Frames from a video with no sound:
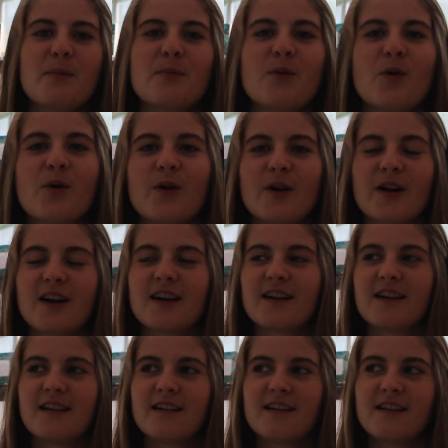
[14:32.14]
more
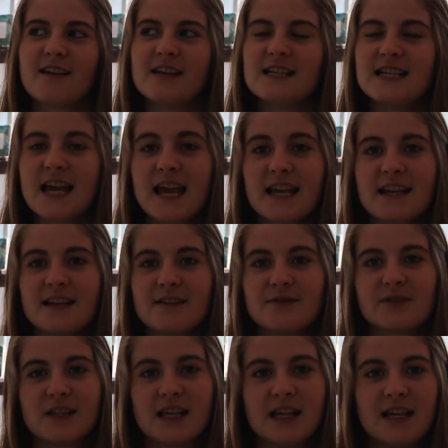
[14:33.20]

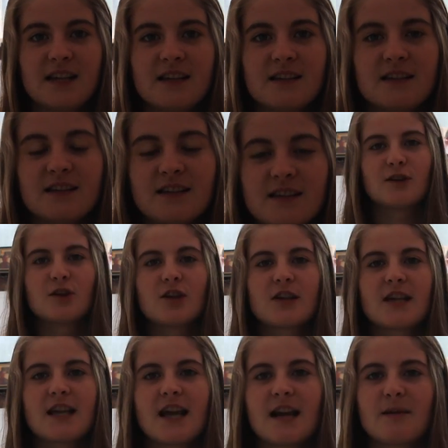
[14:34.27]
negatively,
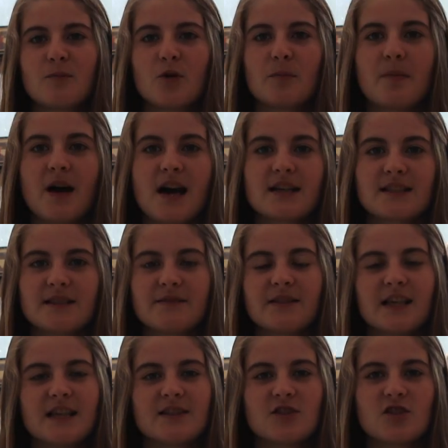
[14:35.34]
looking at it more
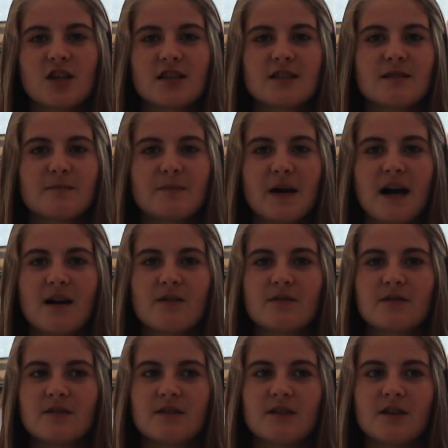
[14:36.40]
positively, it's just
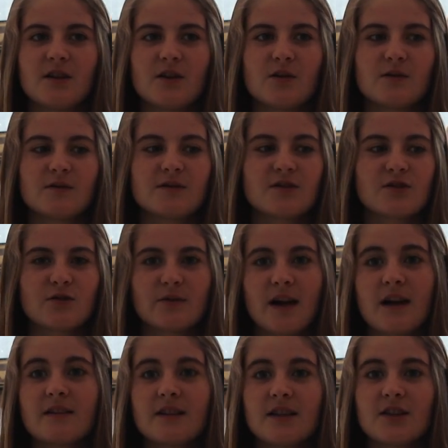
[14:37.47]
about, you know,
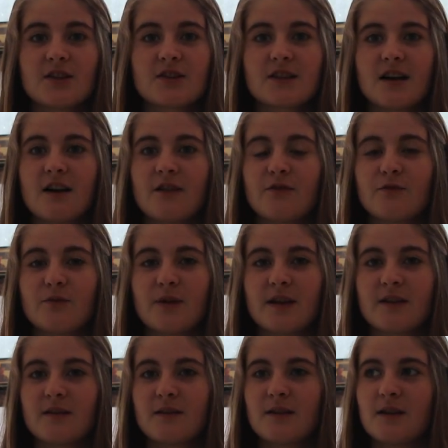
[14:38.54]
surrounding yourself
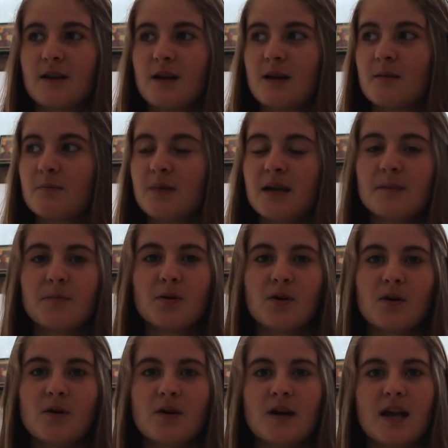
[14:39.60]
with
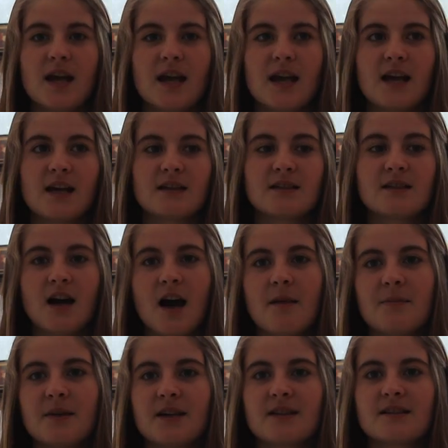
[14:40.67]
people and
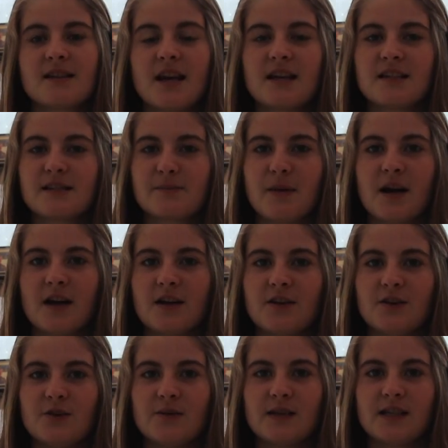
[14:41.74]
topics that inspire
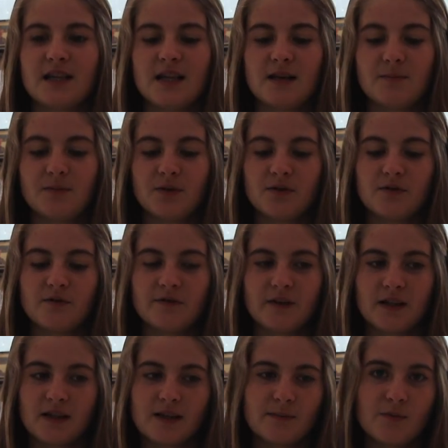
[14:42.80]
you and keep you
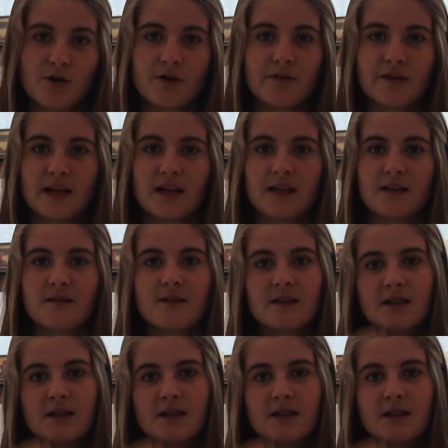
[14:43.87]
feeling motivated.